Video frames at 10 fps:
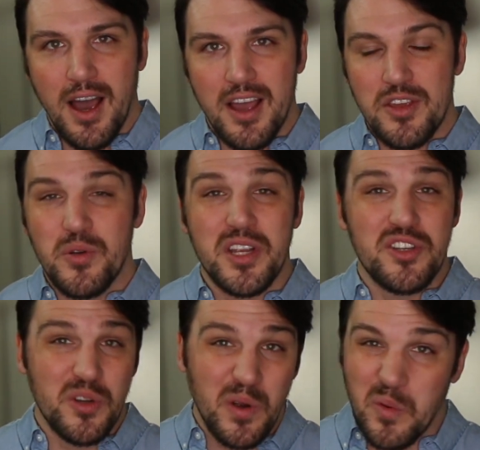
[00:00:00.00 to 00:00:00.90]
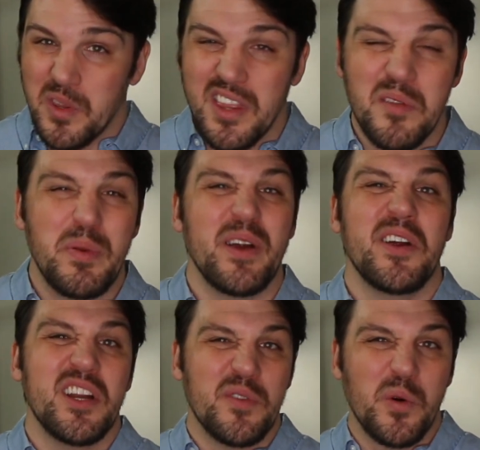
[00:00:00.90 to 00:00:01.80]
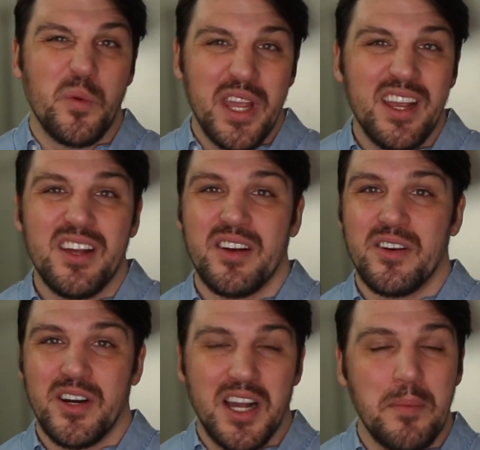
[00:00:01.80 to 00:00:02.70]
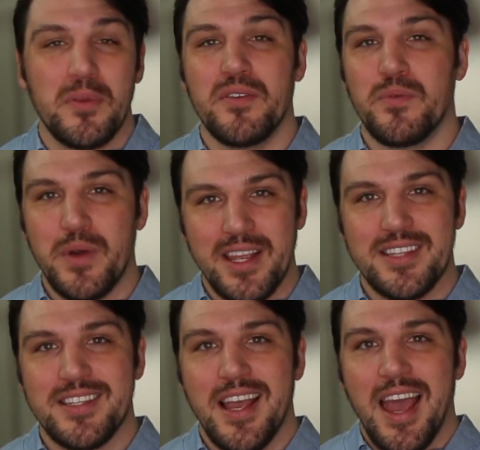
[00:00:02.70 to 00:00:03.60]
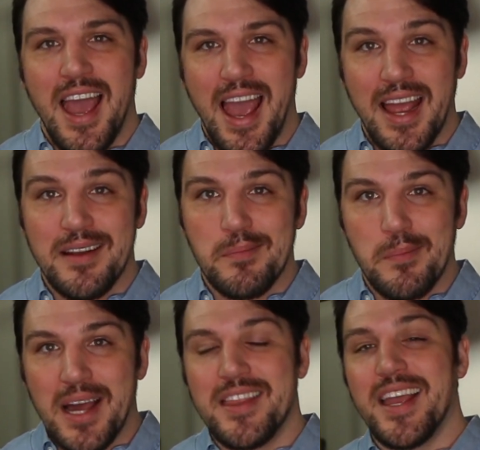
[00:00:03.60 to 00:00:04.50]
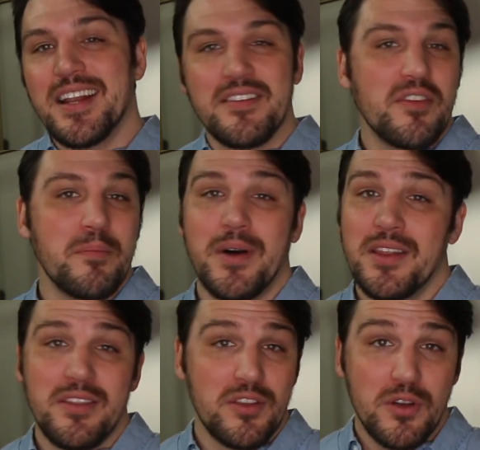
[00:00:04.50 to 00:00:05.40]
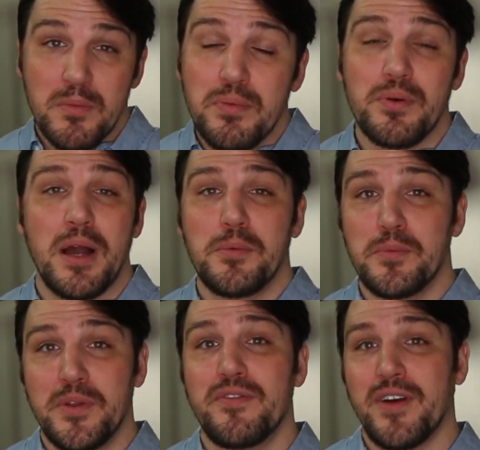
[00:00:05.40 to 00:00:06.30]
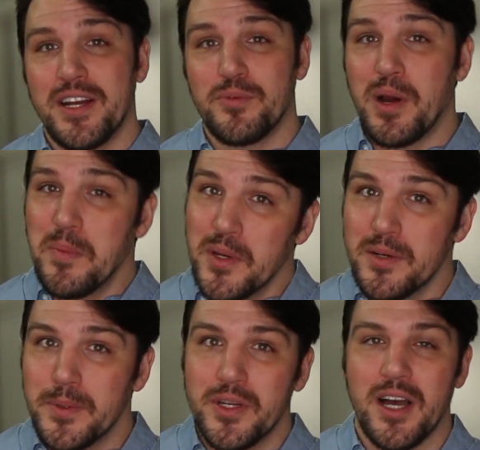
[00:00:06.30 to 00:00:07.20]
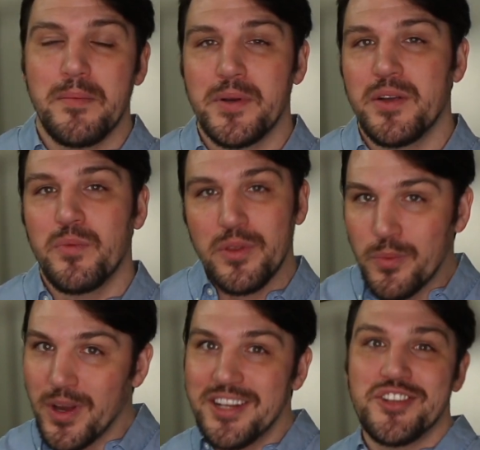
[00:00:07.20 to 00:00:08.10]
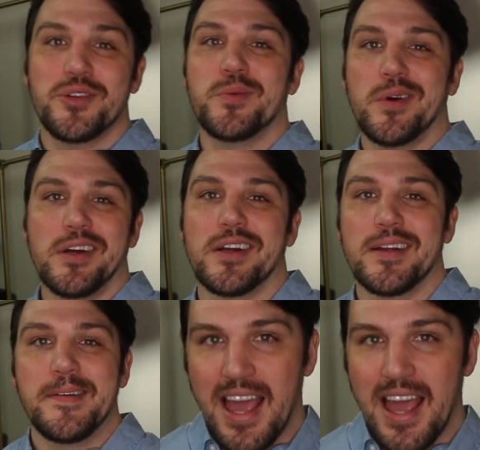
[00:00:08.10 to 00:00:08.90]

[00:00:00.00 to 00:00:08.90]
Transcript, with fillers: Uh, you can do it within the period of a week or a couple of weeks and by the end of the month you could probably find a reputable company with which to work.